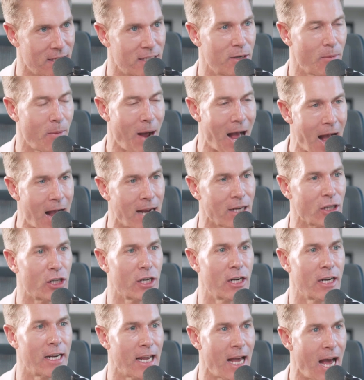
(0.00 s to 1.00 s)
to
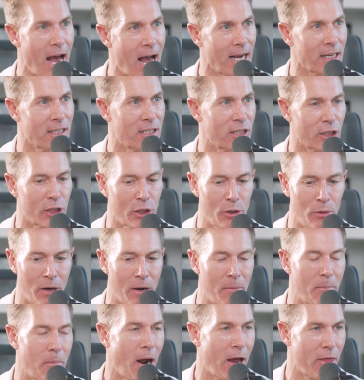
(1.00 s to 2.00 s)
actually execute
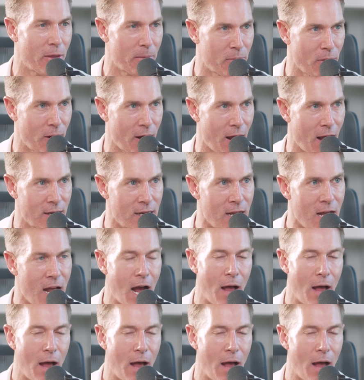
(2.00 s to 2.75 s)
and buy the product.